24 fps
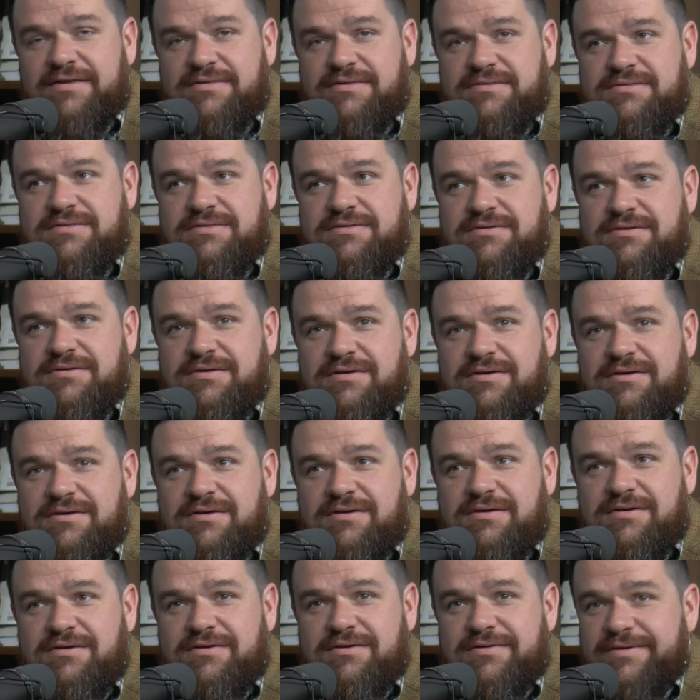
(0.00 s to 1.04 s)
as
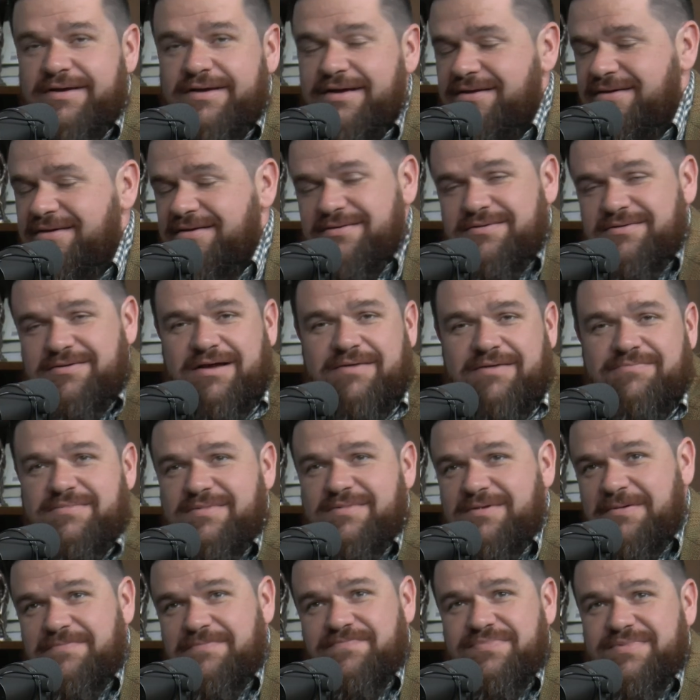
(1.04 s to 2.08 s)
you
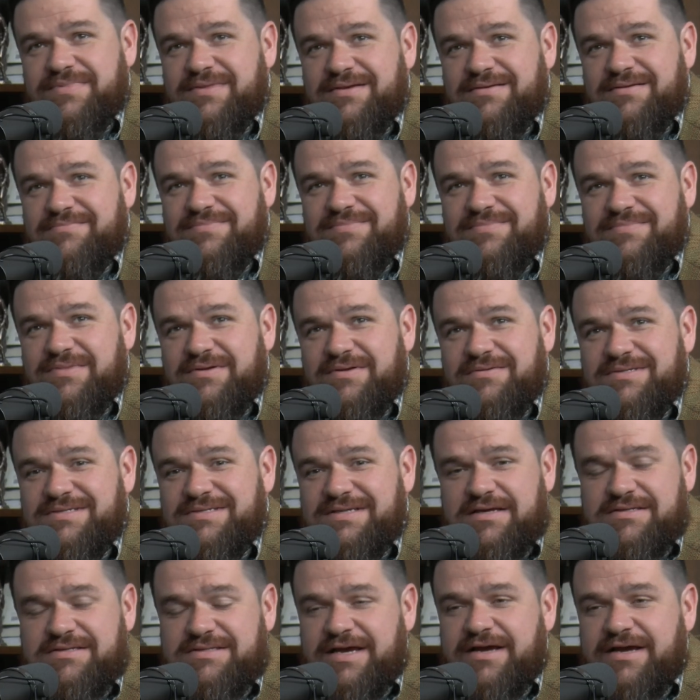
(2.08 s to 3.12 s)
know, uh,
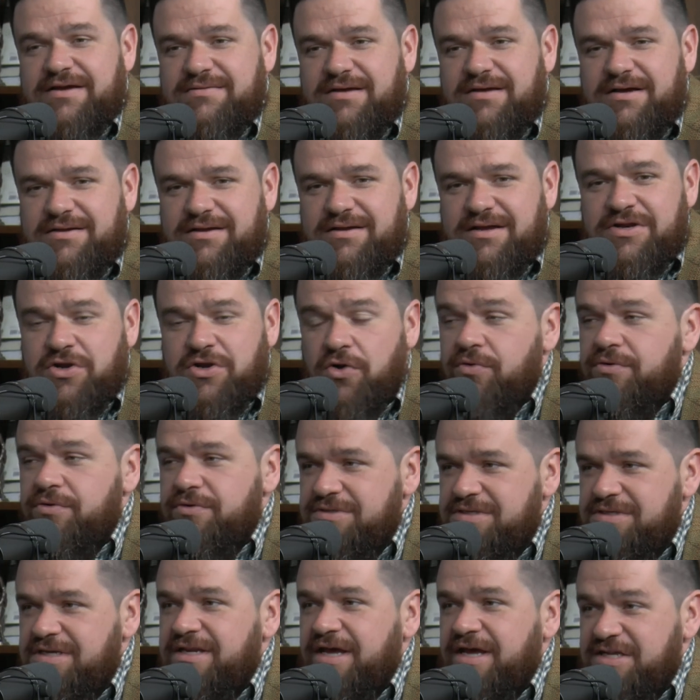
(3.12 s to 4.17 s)
say a, a, an
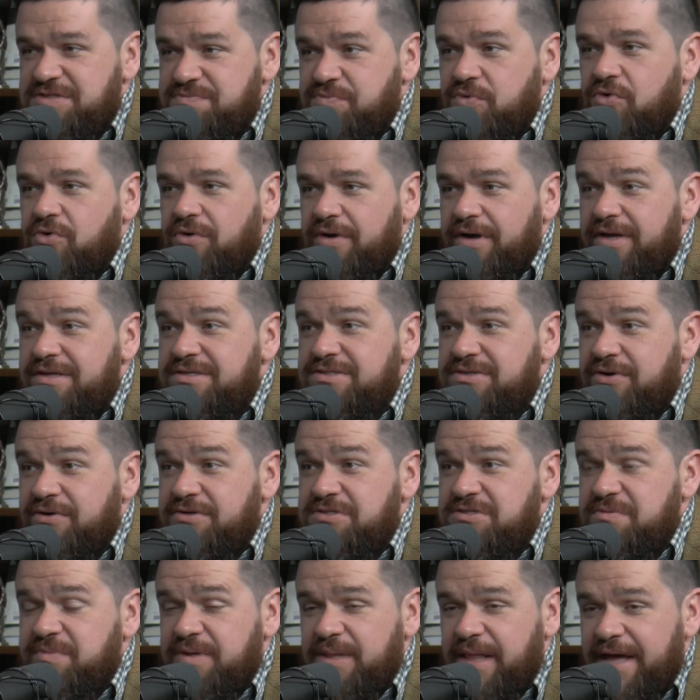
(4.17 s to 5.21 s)
older teenage boy
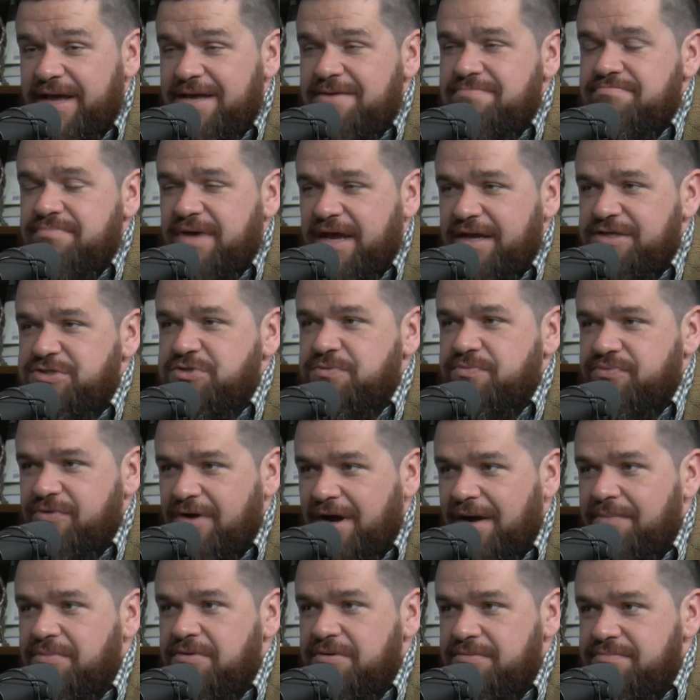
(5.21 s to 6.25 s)
starts to be like a major
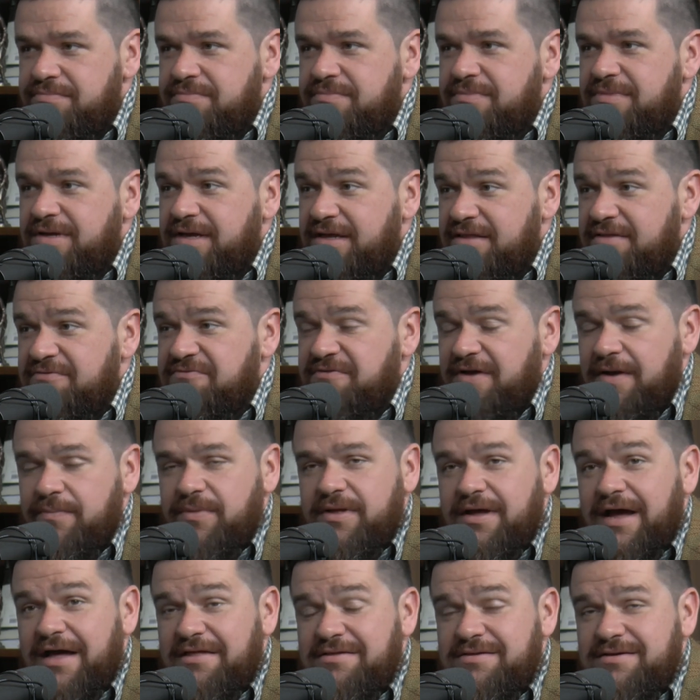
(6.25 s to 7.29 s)
problem yeah. in the
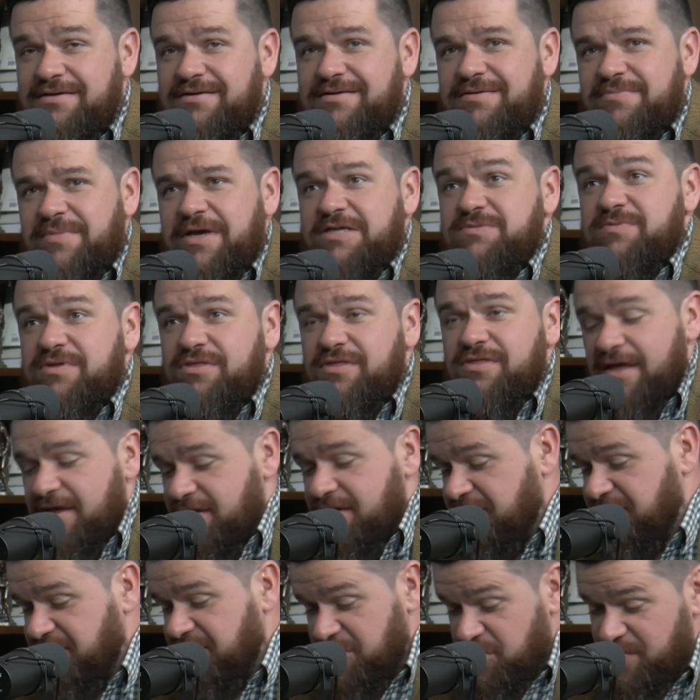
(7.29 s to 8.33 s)
family. I, it makes me
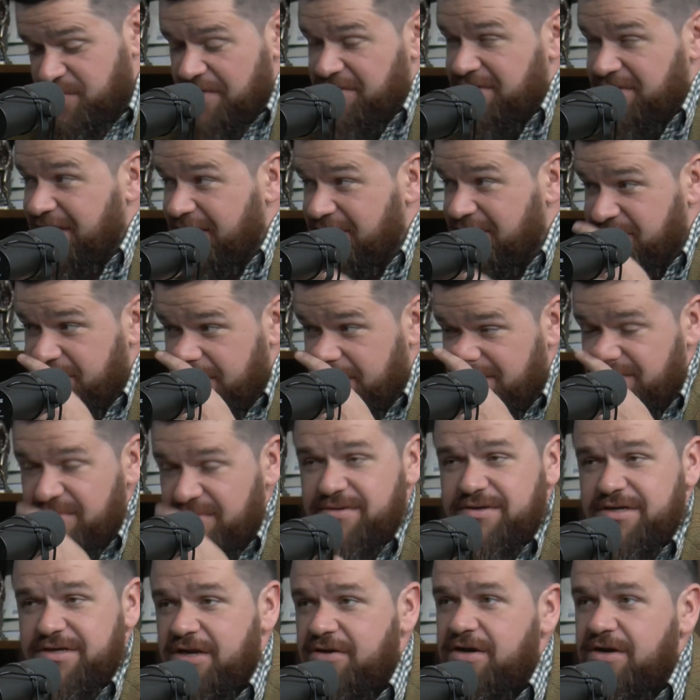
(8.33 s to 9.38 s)
think of, and you made me think of, a, uh,
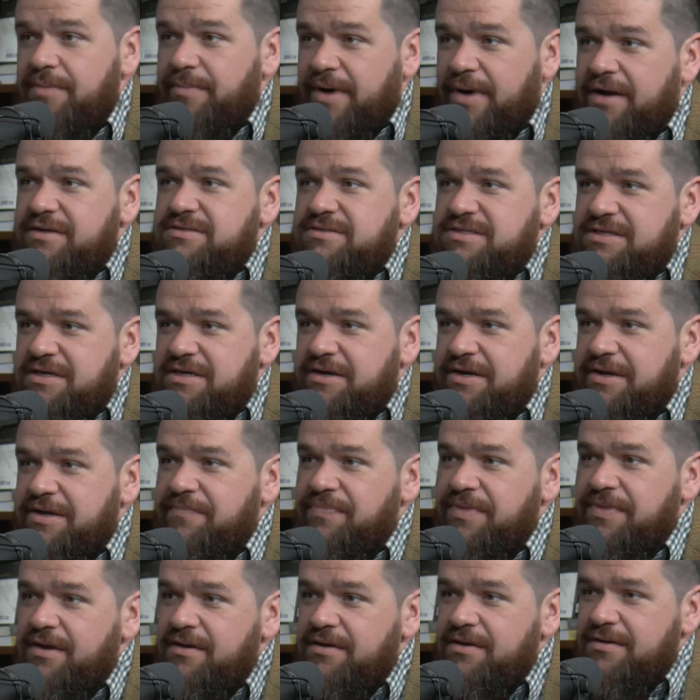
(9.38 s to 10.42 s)
you know, a monastery
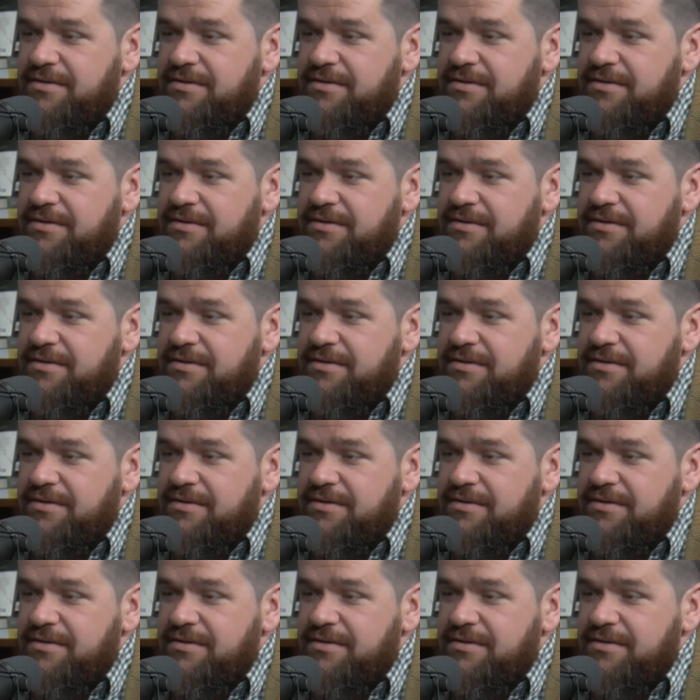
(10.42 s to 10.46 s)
